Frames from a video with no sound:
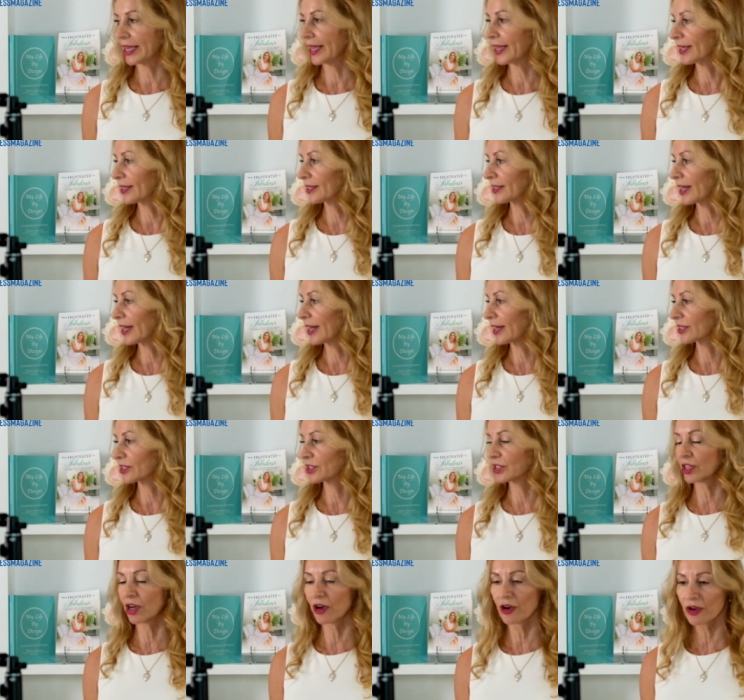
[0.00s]
and uh,
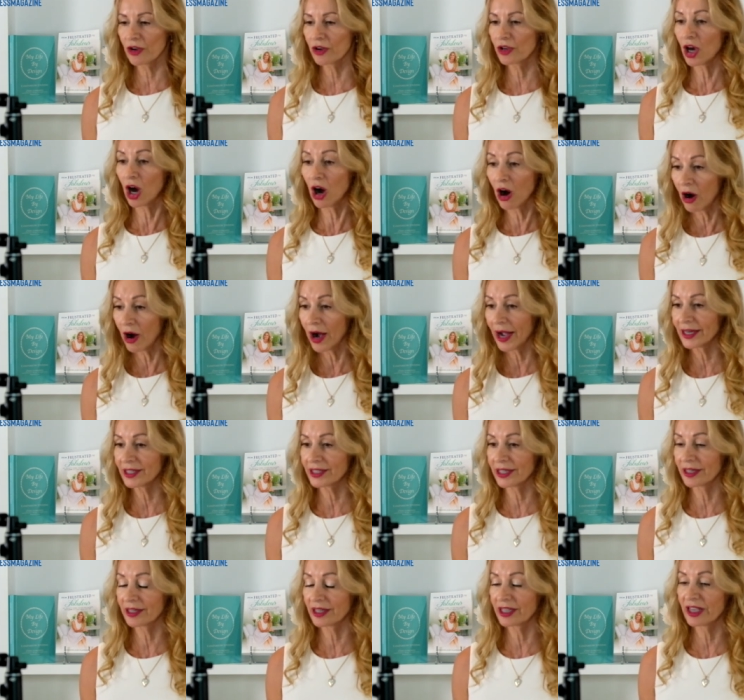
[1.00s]
so
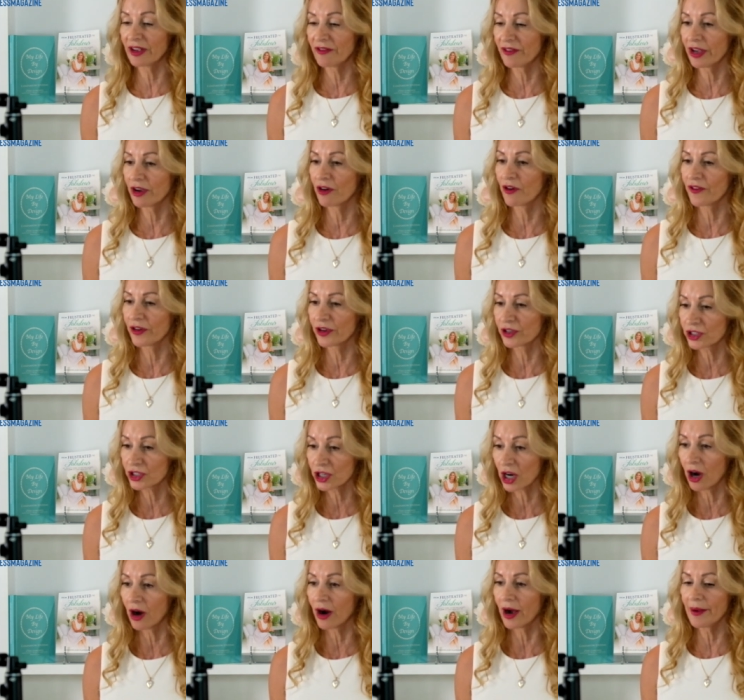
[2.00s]
kind and giving of her
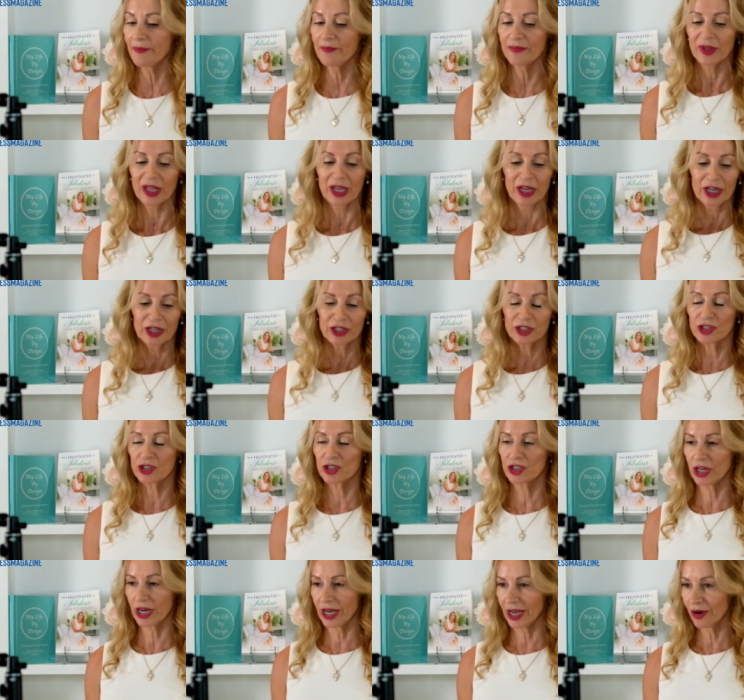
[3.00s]
time to
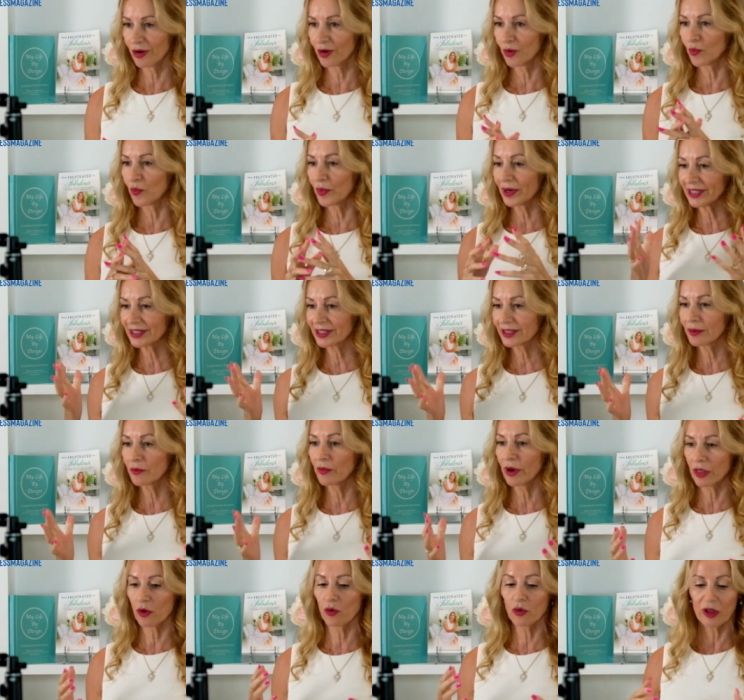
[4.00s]
share her wisdom
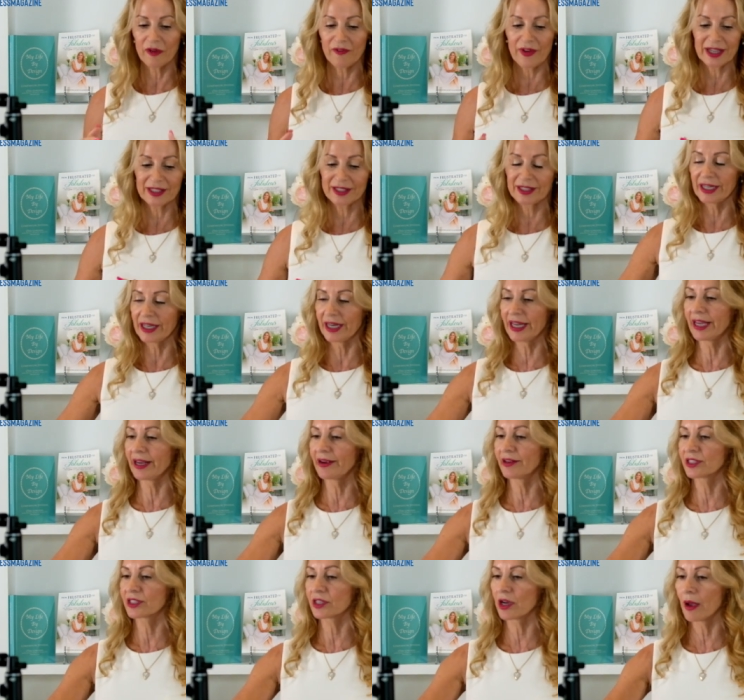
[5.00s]
with all of us in
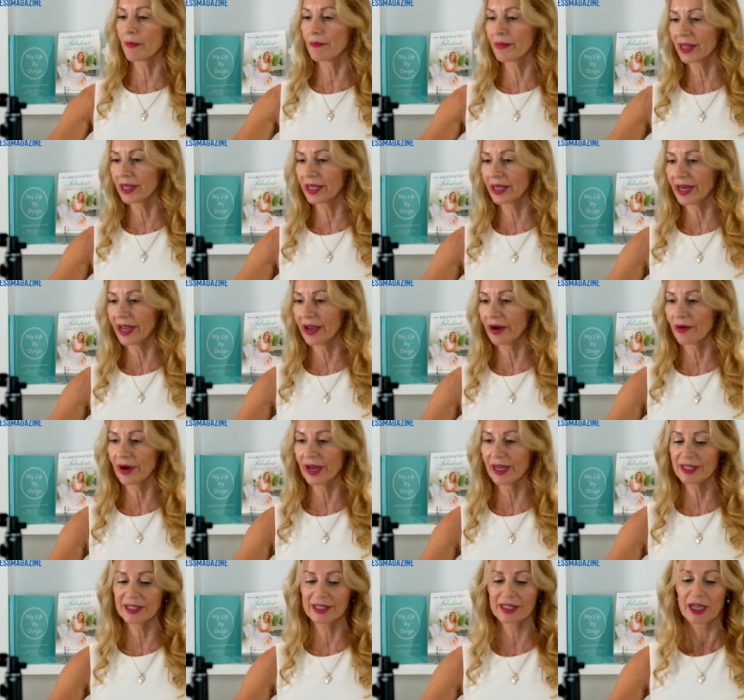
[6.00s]
here inside
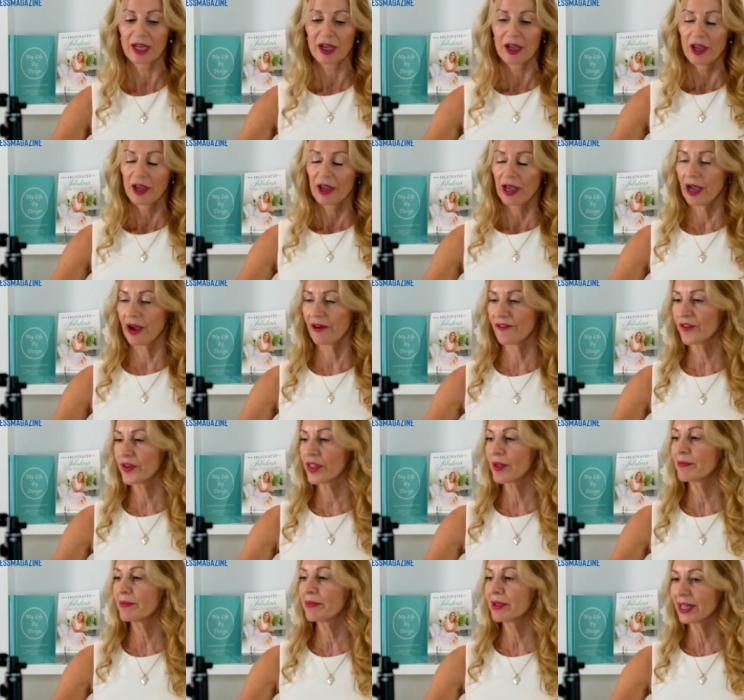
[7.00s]
Millionairess. Uh,
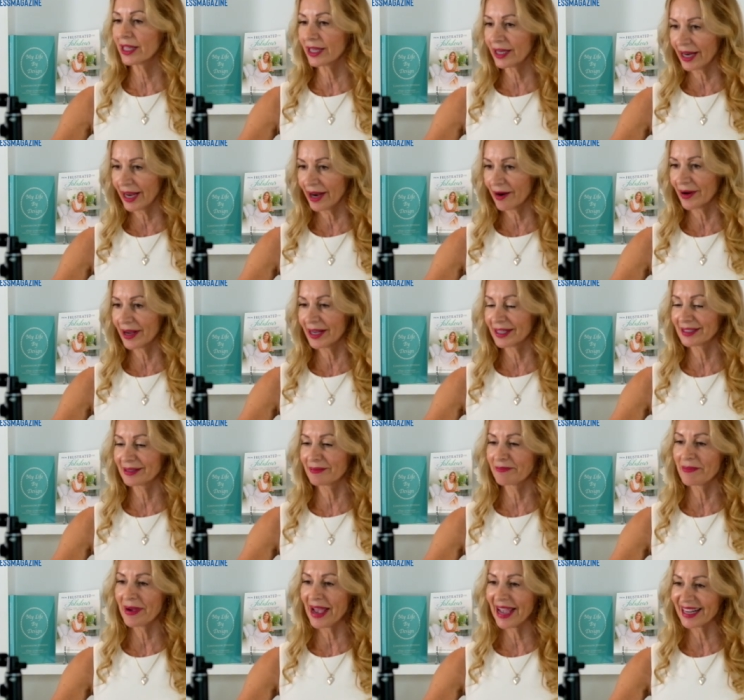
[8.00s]
for the Millionairess
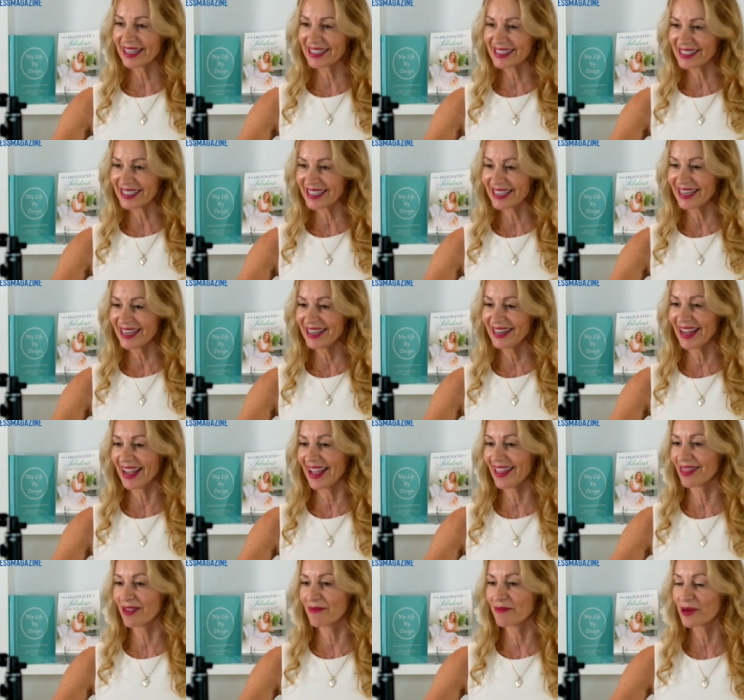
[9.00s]
magazine
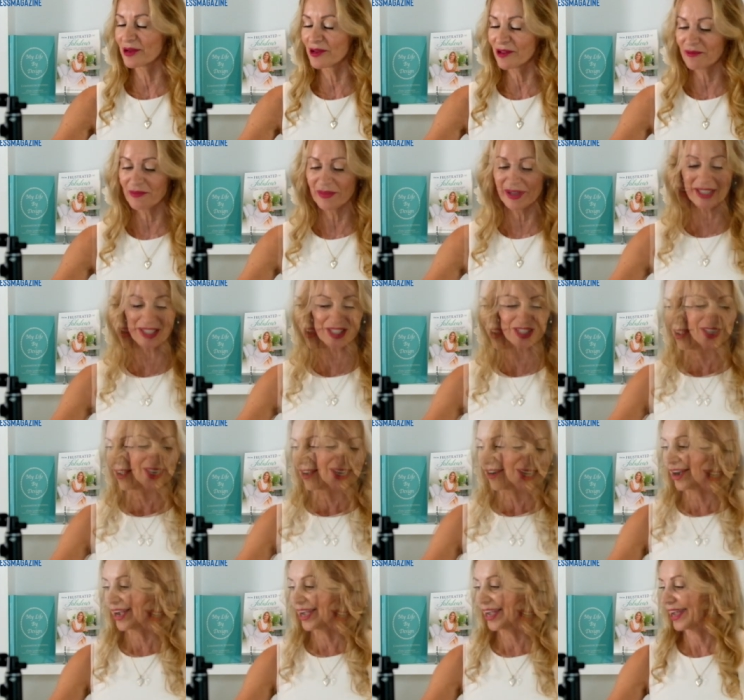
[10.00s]
and the movement,
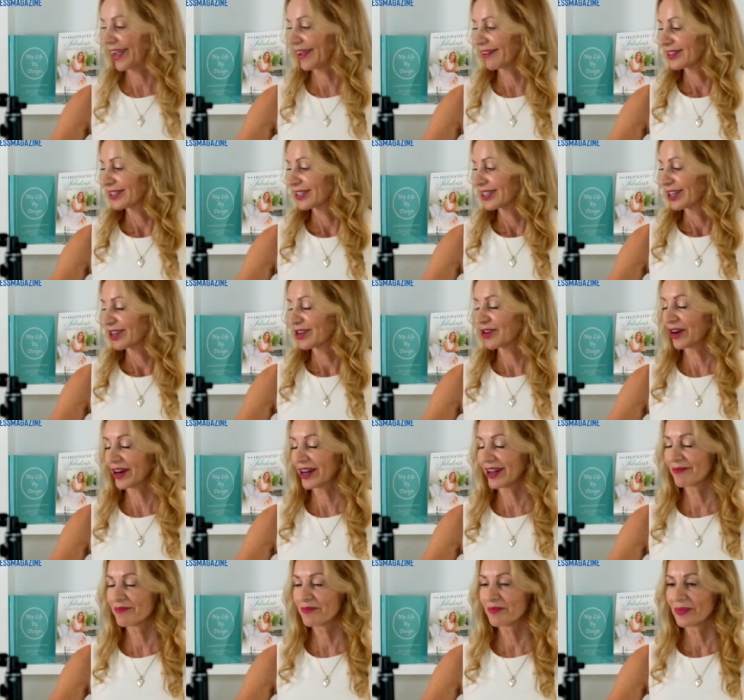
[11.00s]
I
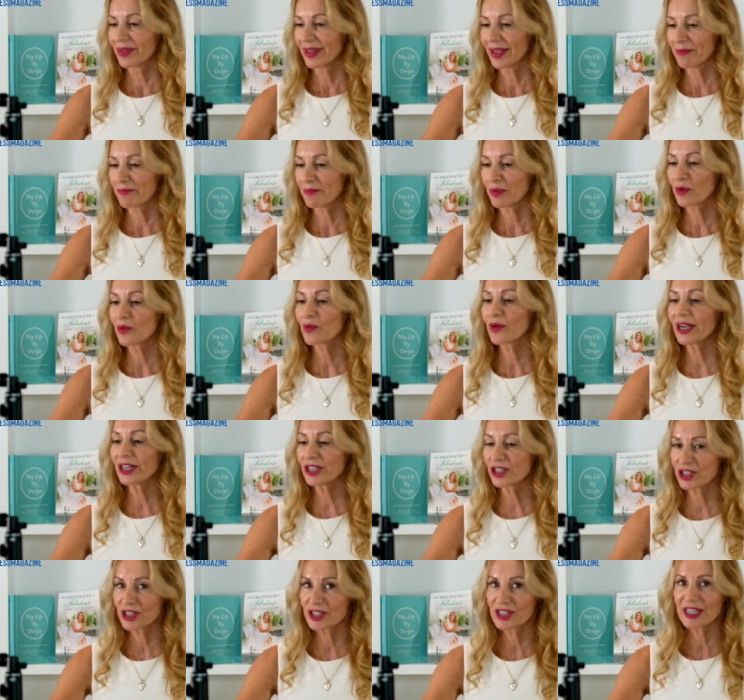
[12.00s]
got a
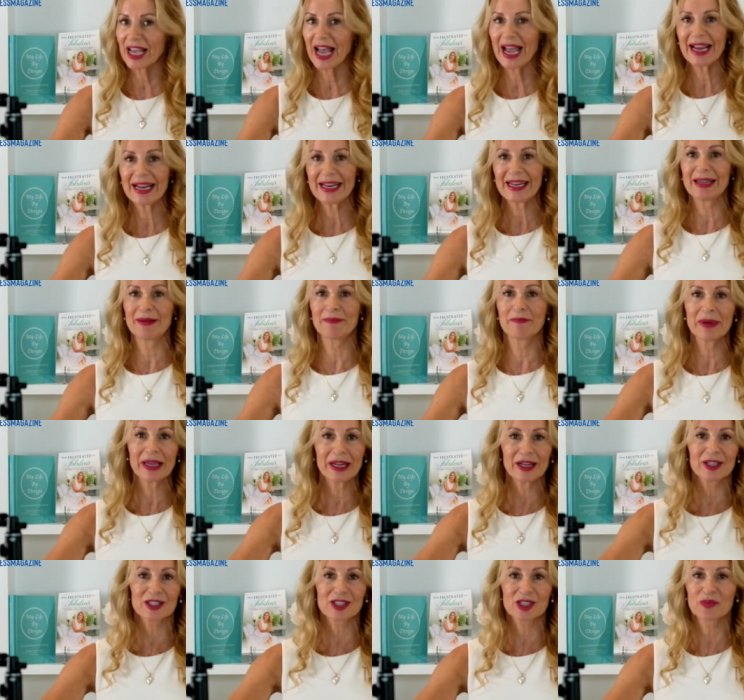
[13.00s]
precious 80
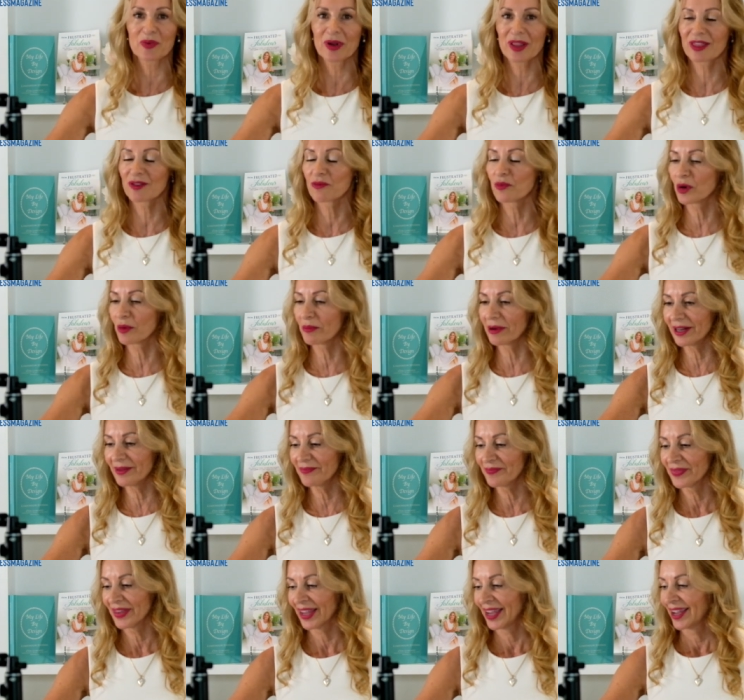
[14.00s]
minutes with the
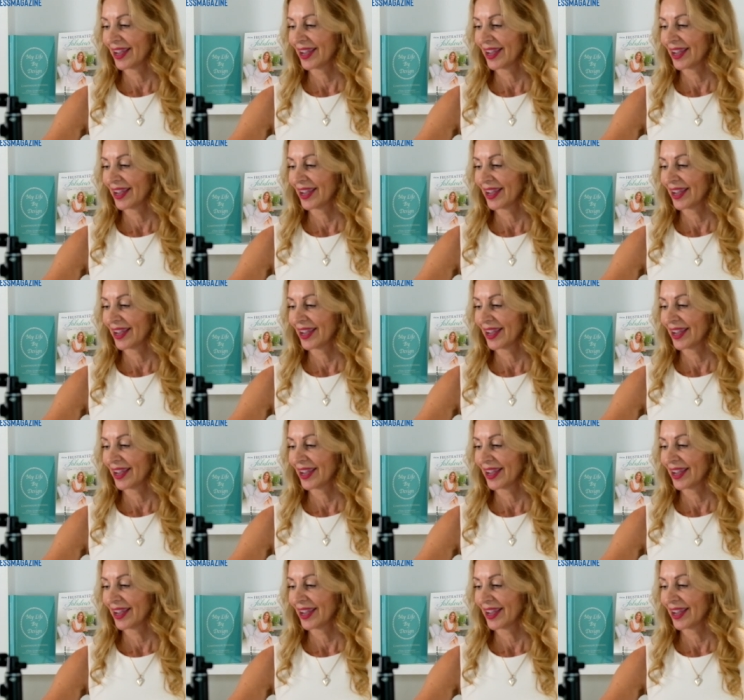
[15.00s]
woman,